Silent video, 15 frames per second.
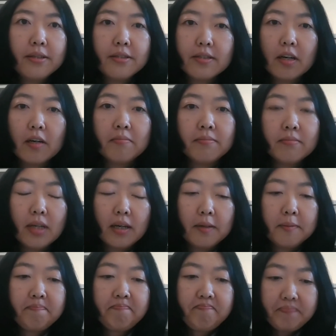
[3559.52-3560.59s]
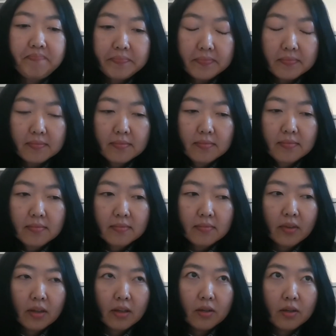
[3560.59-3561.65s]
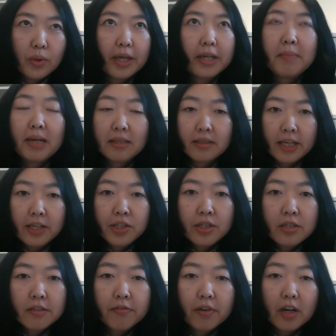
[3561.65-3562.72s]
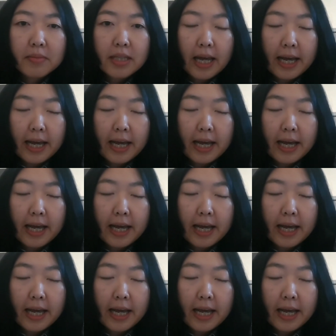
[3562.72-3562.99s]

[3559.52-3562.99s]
Some recommendations from the